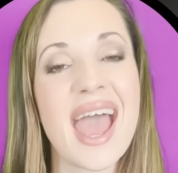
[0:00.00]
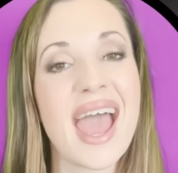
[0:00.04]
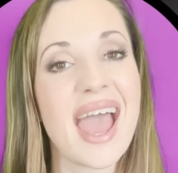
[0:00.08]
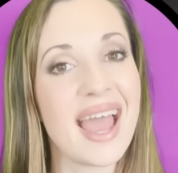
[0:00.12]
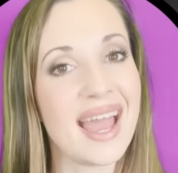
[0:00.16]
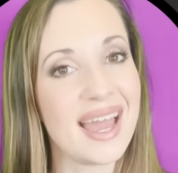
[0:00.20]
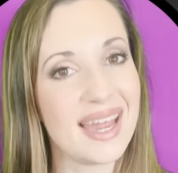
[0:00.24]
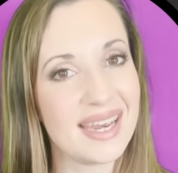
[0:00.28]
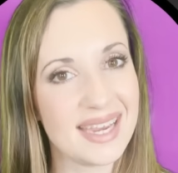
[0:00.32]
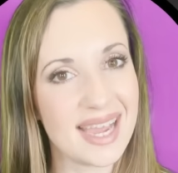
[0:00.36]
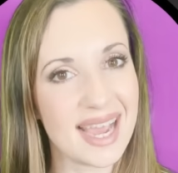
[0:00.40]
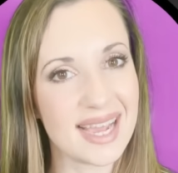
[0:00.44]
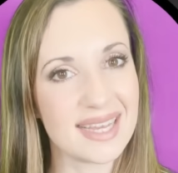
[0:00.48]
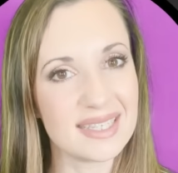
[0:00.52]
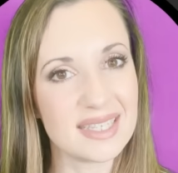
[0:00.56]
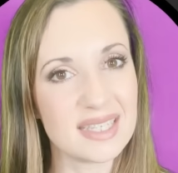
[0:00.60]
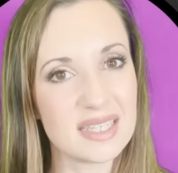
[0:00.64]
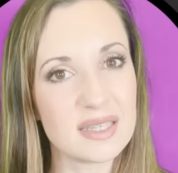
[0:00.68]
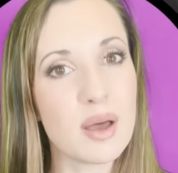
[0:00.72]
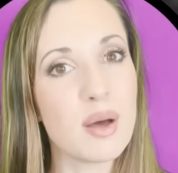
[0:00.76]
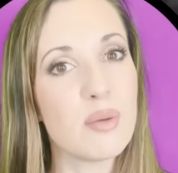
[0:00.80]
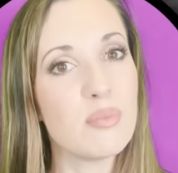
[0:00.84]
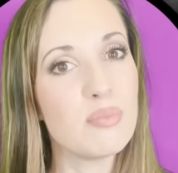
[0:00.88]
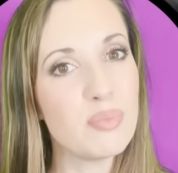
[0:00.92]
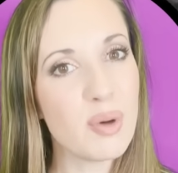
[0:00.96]
And
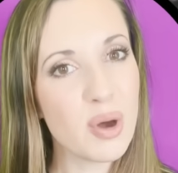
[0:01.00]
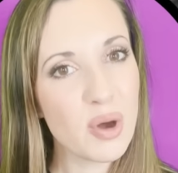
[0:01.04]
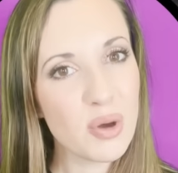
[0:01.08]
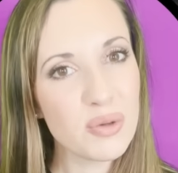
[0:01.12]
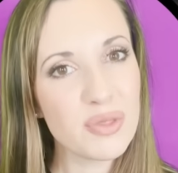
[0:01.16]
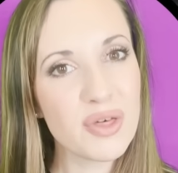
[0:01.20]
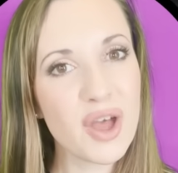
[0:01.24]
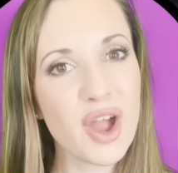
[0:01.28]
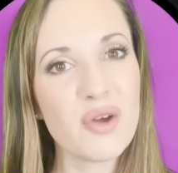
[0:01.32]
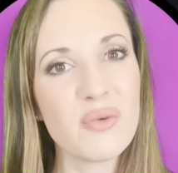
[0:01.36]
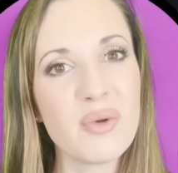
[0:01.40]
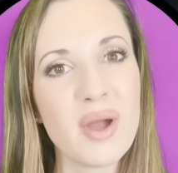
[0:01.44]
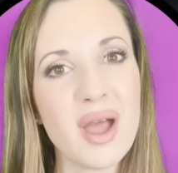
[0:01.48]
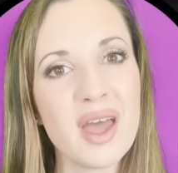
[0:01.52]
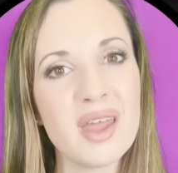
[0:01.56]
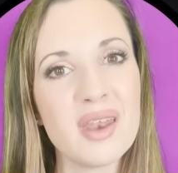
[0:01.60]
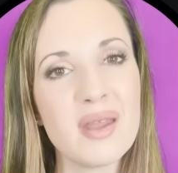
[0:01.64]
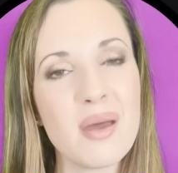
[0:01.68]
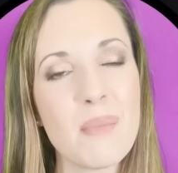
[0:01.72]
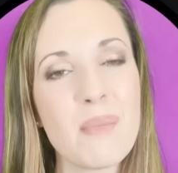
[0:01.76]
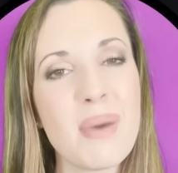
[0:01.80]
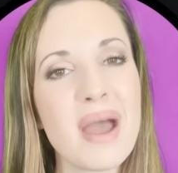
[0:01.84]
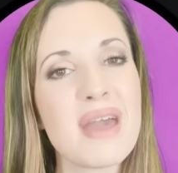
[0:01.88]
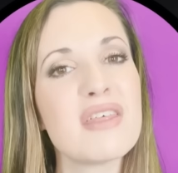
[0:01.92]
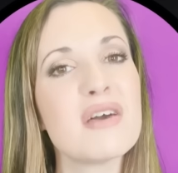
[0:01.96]
yes, both are
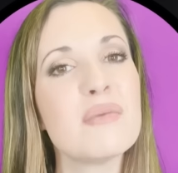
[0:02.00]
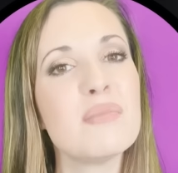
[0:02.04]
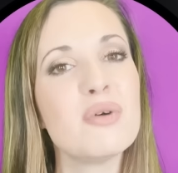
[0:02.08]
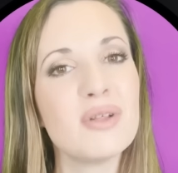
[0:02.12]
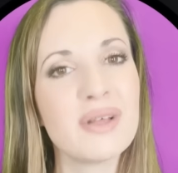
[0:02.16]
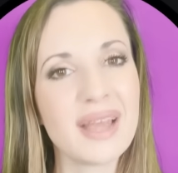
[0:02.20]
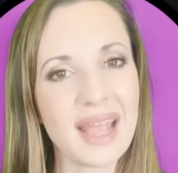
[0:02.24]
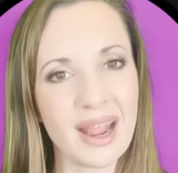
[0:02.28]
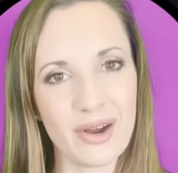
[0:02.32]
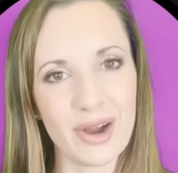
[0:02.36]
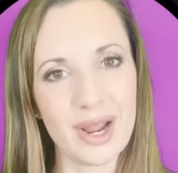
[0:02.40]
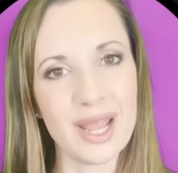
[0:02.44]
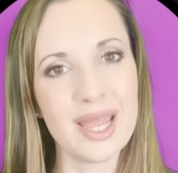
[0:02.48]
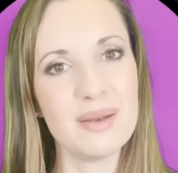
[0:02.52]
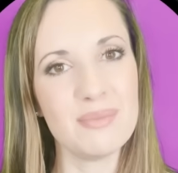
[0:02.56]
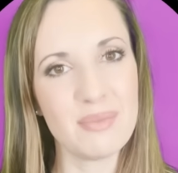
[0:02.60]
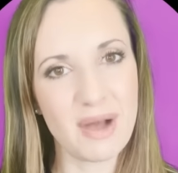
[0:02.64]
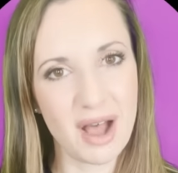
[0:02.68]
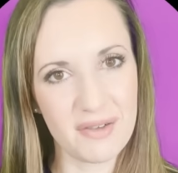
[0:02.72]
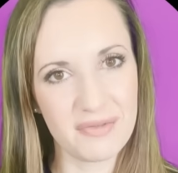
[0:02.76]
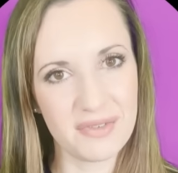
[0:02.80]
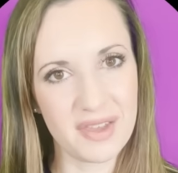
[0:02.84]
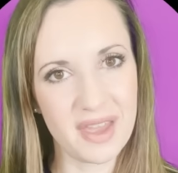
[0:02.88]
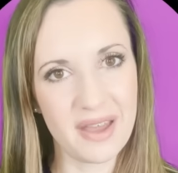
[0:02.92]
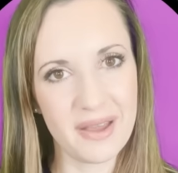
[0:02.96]
run by the Bulgarian
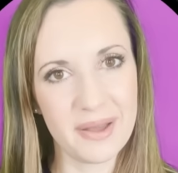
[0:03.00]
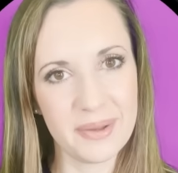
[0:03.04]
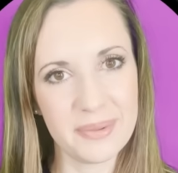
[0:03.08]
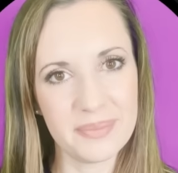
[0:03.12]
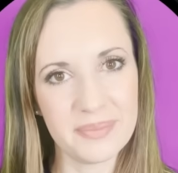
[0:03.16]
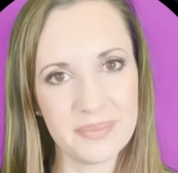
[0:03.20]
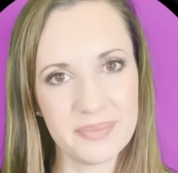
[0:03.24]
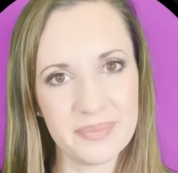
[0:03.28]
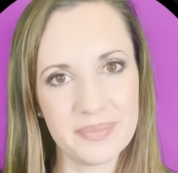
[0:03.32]
mafia.